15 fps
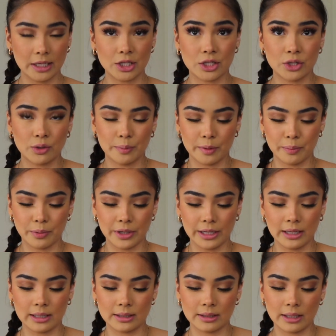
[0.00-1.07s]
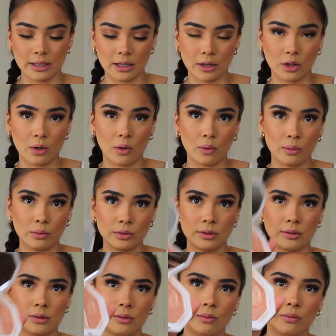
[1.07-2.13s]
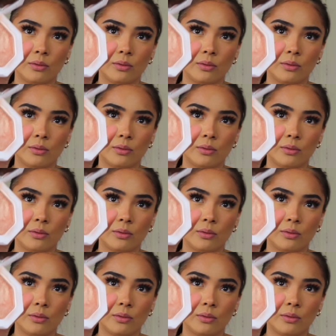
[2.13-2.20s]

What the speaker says: It's super pretty. It's like a rose